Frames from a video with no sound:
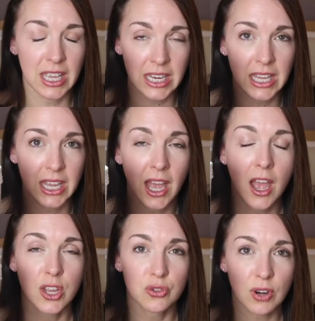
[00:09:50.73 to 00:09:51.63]
any
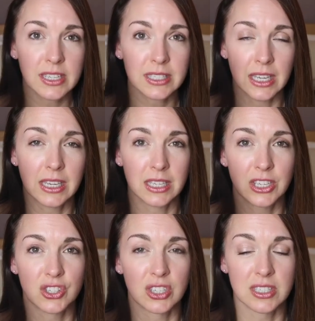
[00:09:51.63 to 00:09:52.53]
dry skin
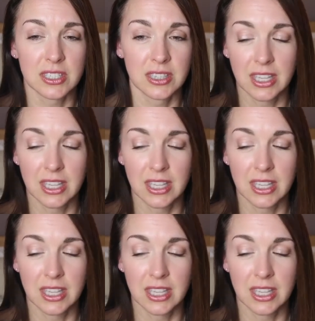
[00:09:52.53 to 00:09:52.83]
conditions,